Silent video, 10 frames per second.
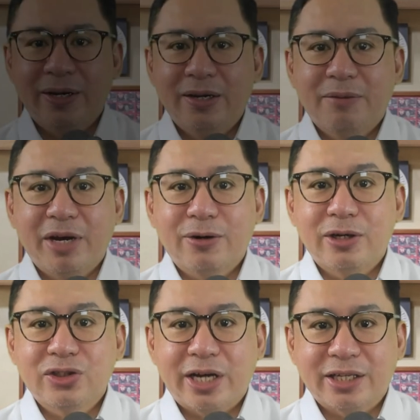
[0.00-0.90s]
By
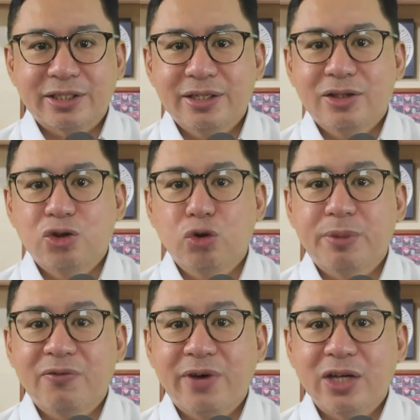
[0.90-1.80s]
contrast, the
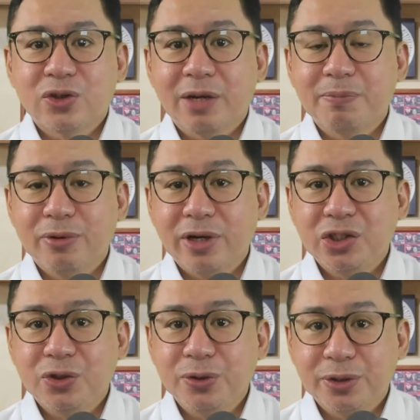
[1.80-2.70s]
supervisor
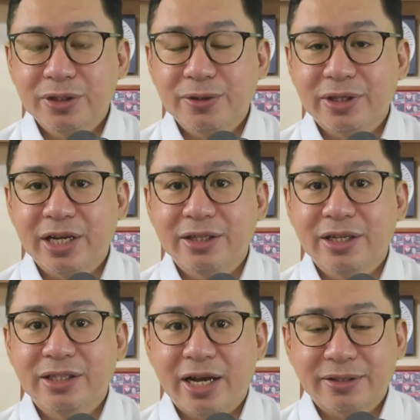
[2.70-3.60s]
Employees Union
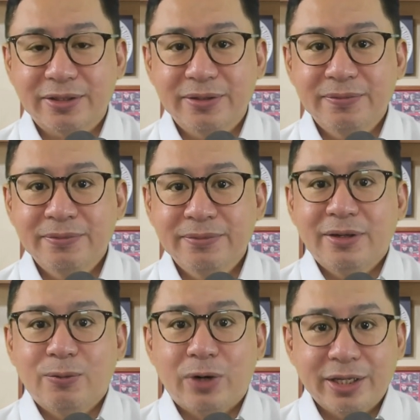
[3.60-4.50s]
contended that
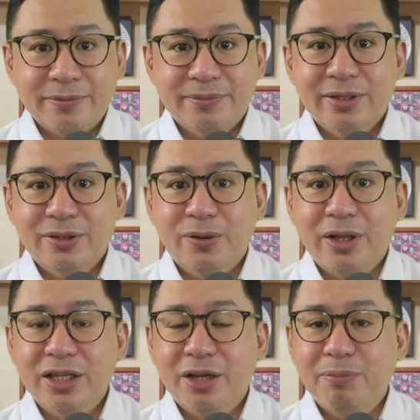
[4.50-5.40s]
1. The
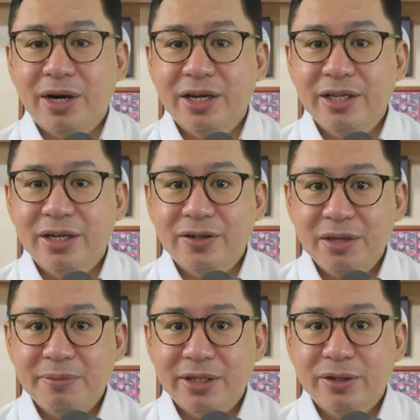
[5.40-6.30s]
collective bargaining
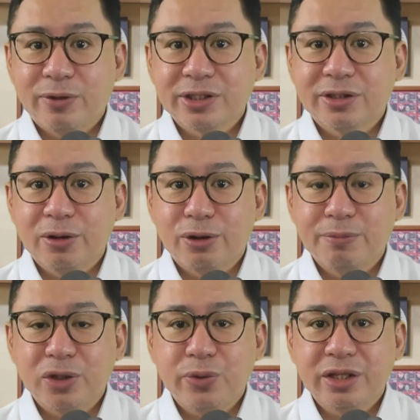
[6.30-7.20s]
agreement was the law
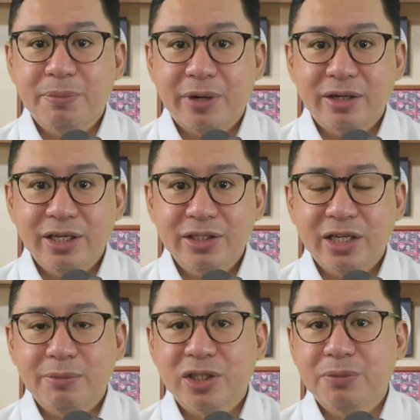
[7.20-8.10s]
between the parties
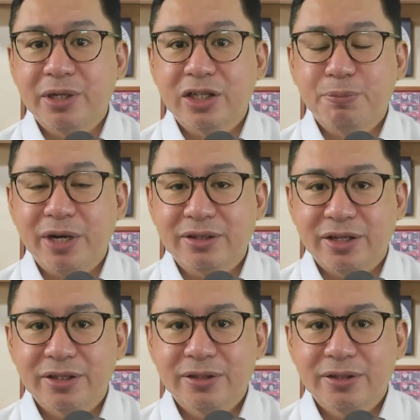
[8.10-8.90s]
and must be respected.